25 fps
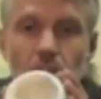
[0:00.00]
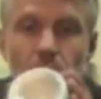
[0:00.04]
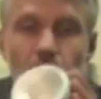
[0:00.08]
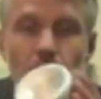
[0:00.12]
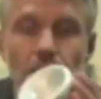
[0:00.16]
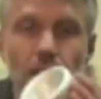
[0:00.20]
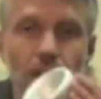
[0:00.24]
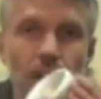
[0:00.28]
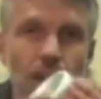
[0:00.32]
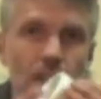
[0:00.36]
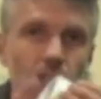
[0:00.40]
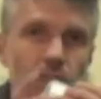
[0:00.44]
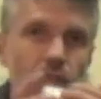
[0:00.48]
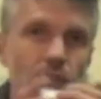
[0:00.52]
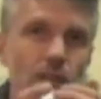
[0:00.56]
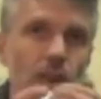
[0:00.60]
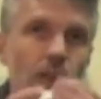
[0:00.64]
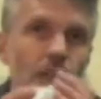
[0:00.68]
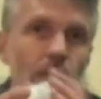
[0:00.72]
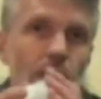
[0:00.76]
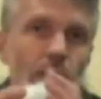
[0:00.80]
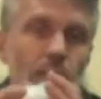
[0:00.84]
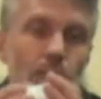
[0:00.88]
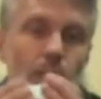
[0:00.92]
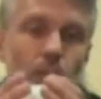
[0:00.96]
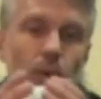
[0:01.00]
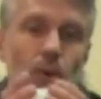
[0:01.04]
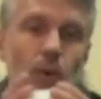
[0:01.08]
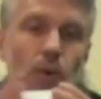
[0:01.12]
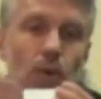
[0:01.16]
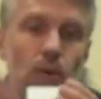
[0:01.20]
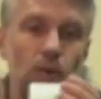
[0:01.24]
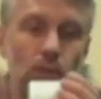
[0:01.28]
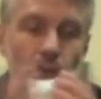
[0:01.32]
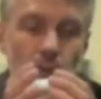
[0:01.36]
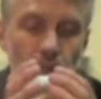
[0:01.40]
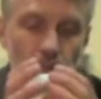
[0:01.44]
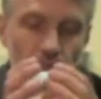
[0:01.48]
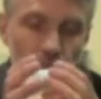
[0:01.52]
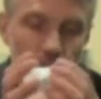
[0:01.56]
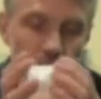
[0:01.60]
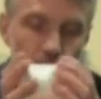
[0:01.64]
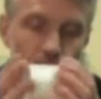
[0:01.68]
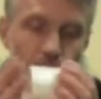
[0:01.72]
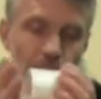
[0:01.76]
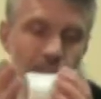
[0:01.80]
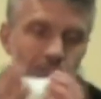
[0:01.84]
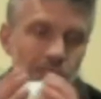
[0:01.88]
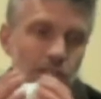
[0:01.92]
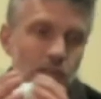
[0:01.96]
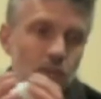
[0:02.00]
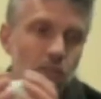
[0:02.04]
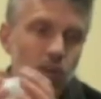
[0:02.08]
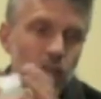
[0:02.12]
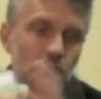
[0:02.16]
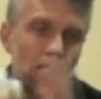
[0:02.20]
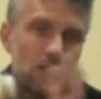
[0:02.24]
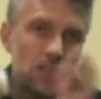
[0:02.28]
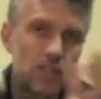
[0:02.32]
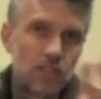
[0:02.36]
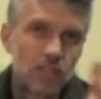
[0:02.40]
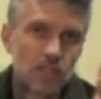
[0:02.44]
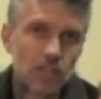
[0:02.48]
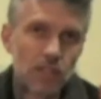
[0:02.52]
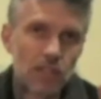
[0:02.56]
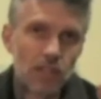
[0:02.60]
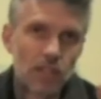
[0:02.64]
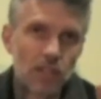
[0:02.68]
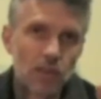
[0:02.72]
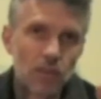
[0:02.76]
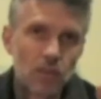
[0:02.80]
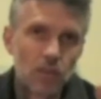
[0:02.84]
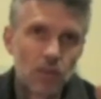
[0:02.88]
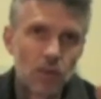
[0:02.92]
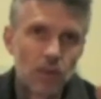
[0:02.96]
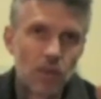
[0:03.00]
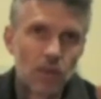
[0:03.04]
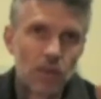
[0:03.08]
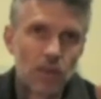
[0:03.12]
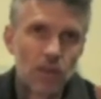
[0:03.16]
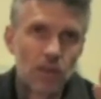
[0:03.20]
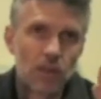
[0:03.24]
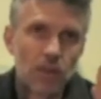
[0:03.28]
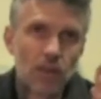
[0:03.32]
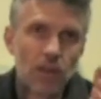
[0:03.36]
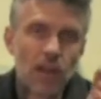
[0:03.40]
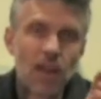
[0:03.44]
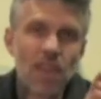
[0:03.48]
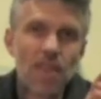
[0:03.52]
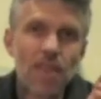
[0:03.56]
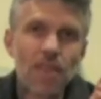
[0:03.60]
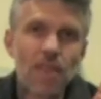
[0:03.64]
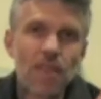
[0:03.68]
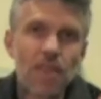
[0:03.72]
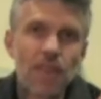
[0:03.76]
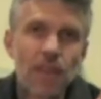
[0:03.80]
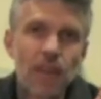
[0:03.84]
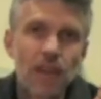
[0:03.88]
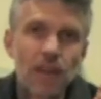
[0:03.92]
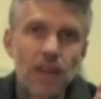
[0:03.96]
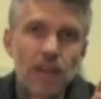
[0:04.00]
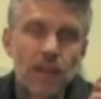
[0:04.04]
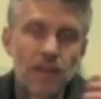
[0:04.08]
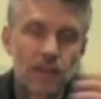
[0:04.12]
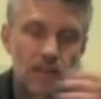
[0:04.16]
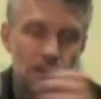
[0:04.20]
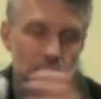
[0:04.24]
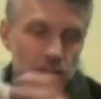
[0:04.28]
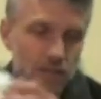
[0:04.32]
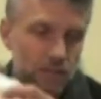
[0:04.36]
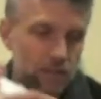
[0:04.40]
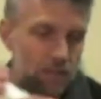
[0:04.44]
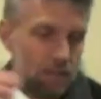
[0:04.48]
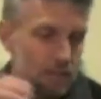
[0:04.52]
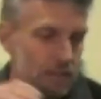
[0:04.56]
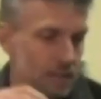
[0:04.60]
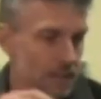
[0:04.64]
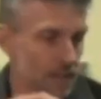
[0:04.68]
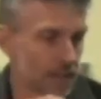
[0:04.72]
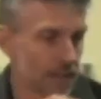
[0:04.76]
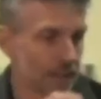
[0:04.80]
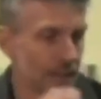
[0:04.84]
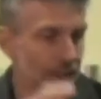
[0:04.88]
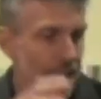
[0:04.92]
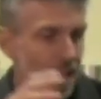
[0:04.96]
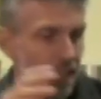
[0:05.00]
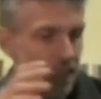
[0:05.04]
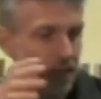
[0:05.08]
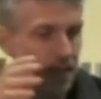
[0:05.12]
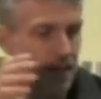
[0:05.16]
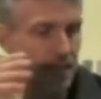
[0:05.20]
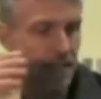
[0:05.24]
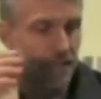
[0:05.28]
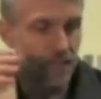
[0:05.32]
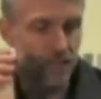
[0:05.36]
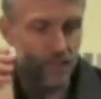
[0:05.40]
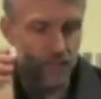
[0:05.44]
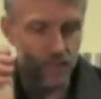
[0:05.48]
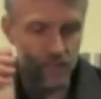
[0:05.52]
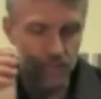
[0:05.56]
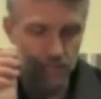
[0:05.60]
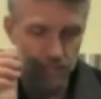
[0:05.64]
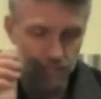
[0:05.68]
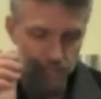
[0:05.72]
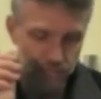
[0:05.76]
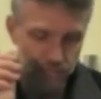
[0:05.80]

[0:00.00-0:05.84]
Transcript: Feeder is very important, especially when you're dealing with thick castings,